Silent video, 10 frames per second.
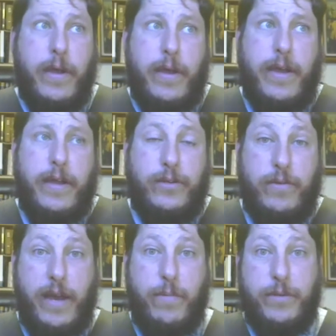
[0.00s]
and so
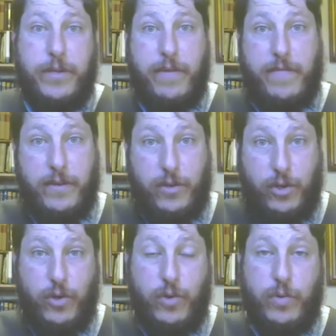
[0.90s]
that was given
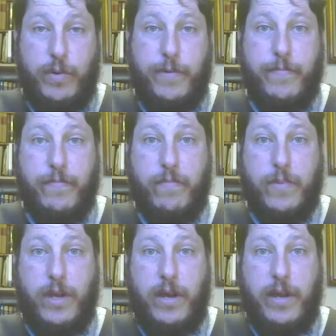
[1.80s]
to
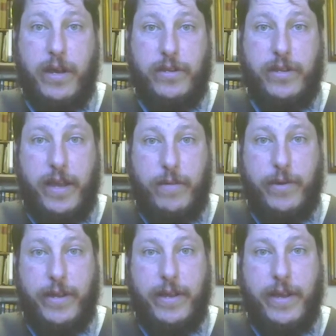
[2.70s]
uh, to
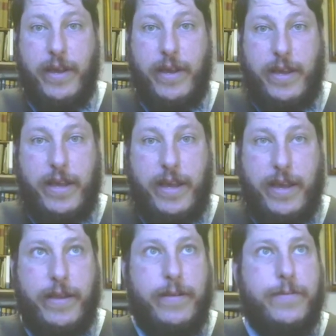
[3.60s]
Henry,
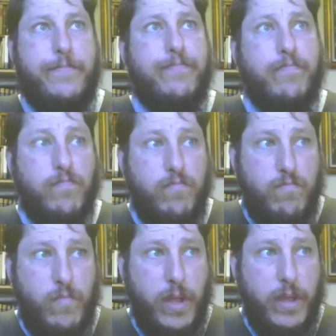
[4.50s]
and
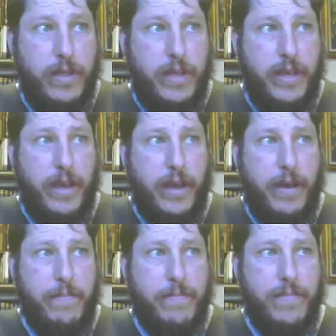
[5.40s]
the
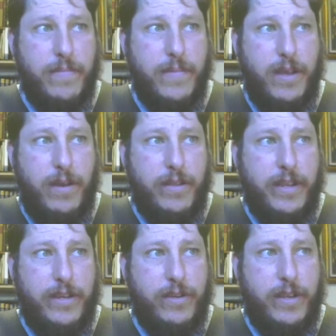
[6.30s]
um, oh,
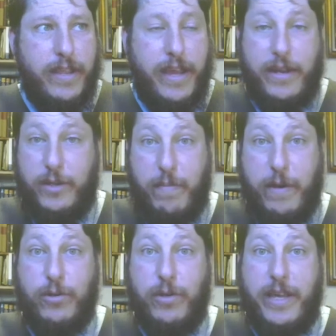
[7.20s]
and so now they had a
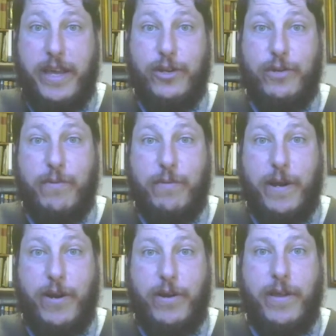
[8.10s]
special occasion
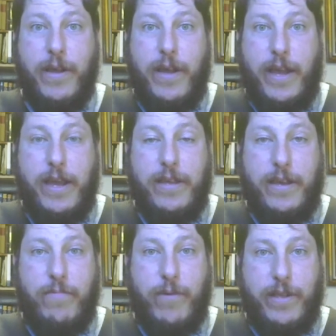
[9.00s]
prepared, and
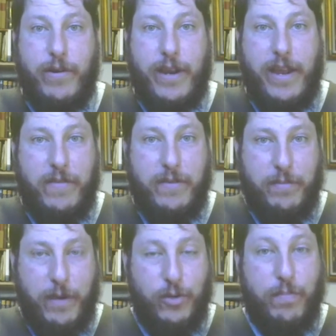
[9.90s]
they, where they were going to have a
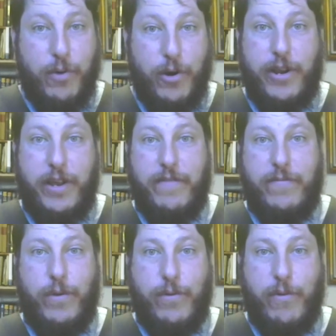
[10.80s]
special burning
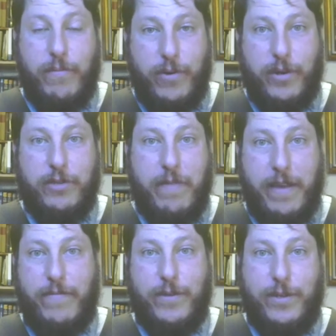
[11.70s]
of Lutheran books,
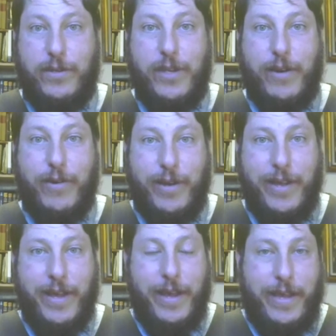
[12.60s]
pamphlets, etc.,
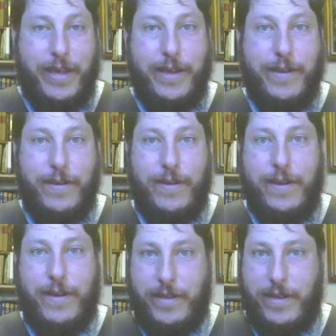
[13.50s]
in
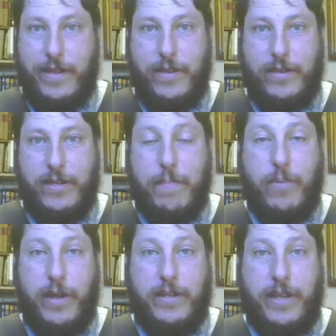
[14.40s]
uh, the in the St.
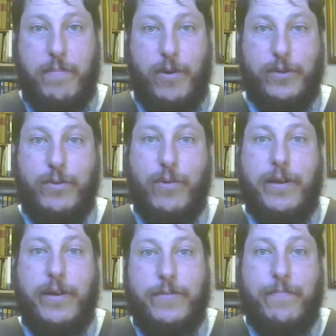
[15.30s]
Paul at St. Paul's
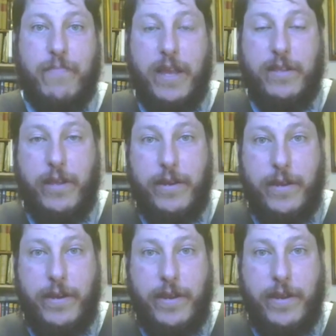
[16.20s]
Cross in London,